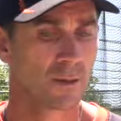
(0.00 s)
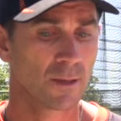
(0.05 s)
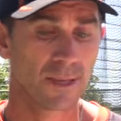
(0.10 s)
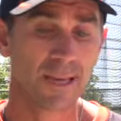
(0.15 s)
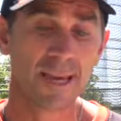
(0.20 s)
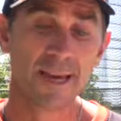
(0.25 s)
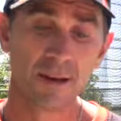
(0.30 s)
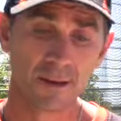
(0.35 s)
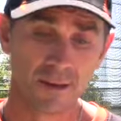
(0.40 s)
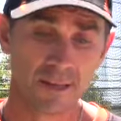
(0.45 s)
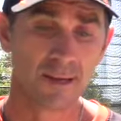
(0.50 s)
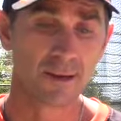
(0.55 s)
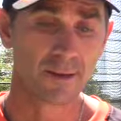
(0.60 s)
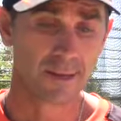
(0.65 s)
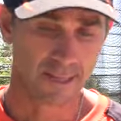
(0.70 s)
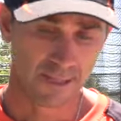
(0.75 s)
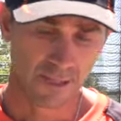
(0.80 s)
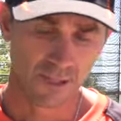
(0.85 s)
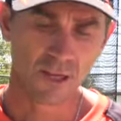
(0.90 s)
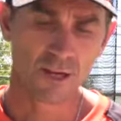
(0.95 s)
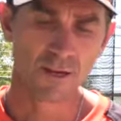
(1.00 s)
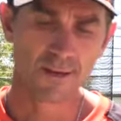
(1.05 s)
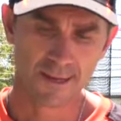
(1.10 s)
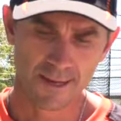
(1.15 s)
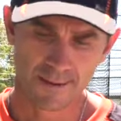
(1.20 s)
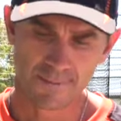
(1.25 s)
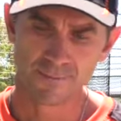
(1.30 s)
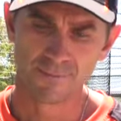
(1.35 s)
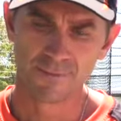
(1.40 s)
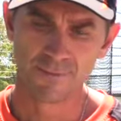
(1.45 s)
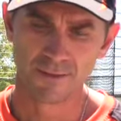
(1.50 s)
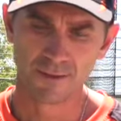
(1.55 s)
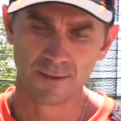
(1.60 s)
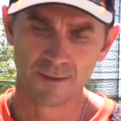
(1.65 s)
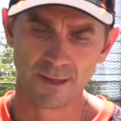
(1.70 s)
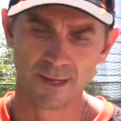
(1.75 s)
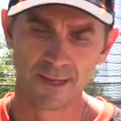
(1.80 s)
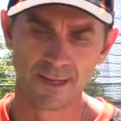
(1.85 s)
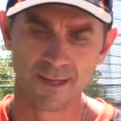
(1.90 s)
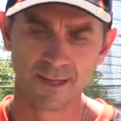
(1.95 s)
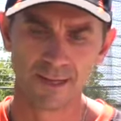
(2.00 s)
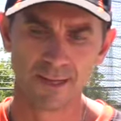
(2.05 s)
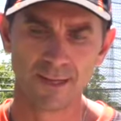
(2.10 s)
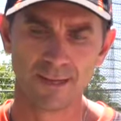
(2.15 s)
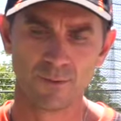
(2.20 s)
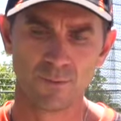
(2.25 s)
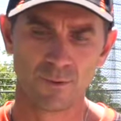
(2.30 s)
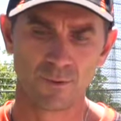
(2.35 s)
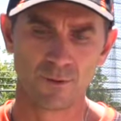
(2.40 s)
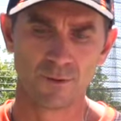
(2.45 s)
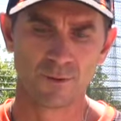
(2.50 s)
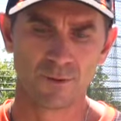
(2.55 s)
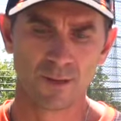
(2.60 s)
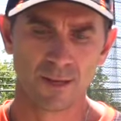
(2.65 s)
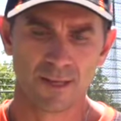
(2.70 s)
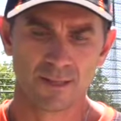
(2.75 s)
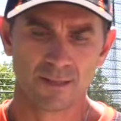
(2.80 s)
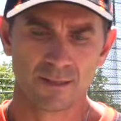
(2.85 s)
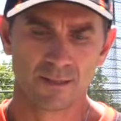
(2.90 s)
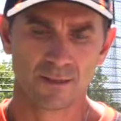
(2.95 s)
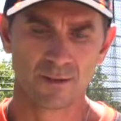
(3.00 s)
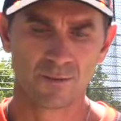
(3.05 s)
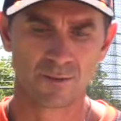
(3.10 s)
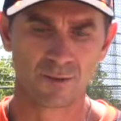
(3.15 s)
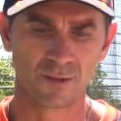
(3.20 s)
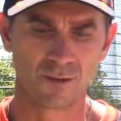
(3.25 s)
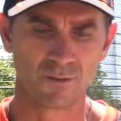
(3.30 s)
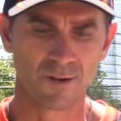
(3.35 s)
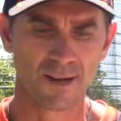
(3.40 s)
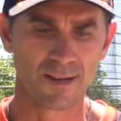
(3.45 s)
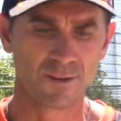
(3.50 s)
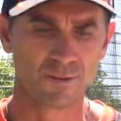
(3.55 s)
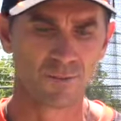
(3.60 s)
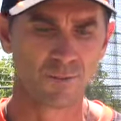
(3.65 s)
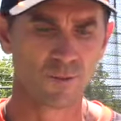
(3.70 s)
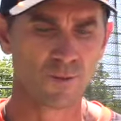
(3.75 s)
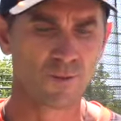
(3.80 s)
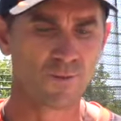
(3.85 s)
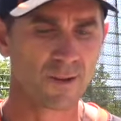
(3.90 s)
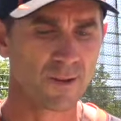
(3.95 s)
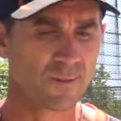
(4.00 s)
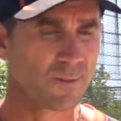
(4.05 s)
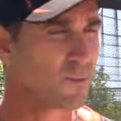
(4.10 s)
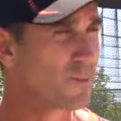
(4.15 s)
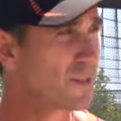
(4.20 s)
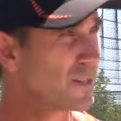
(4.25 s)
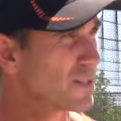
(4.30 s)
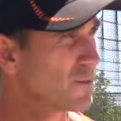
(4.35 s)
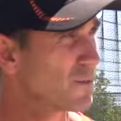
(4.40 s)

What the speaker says: Yeah, I guess so, yeah. It was a great thrill for him to be